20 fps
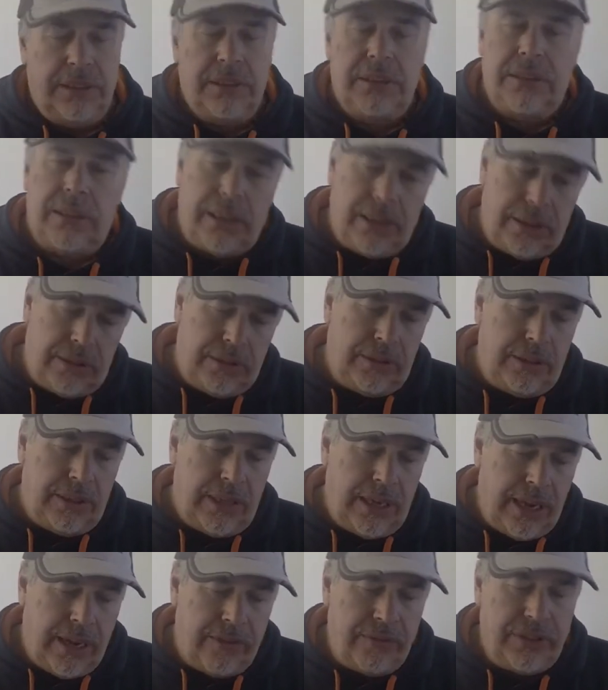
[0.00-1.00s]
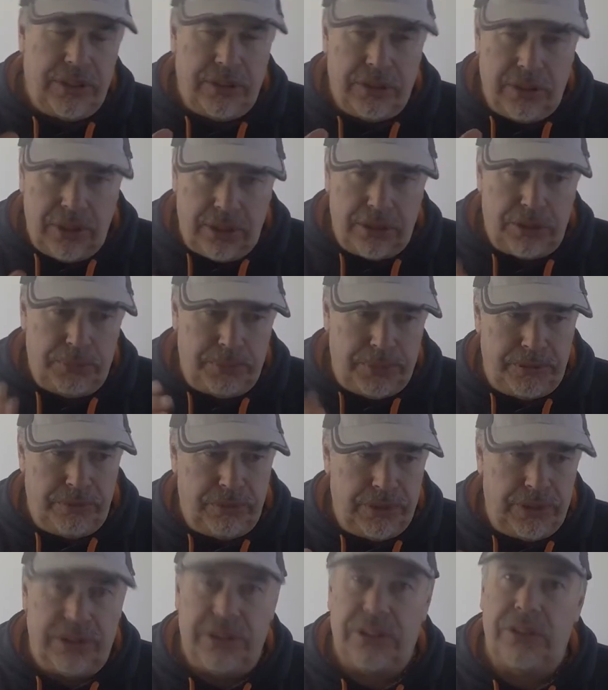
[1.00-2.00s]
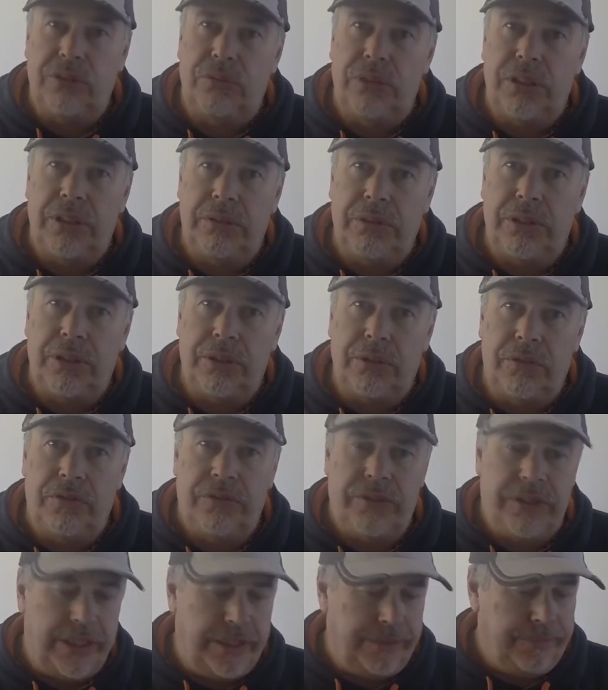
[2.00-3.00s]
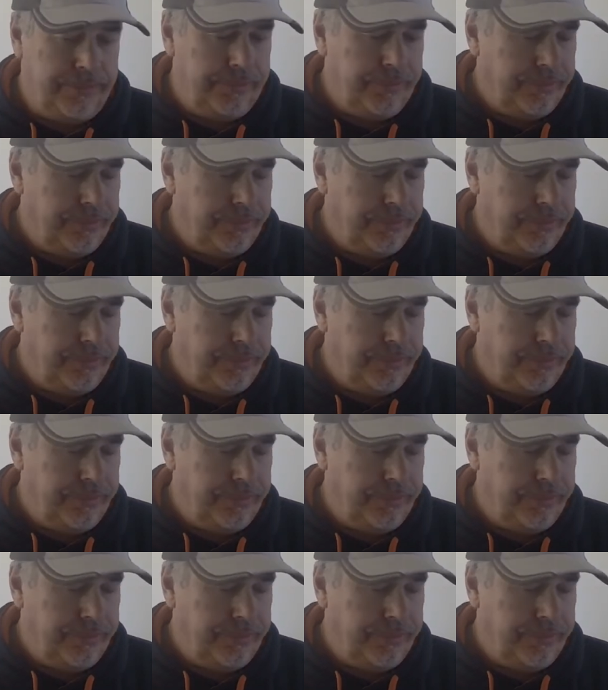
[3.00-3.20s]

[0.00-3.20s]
So having a low speed reel is really, really good for that.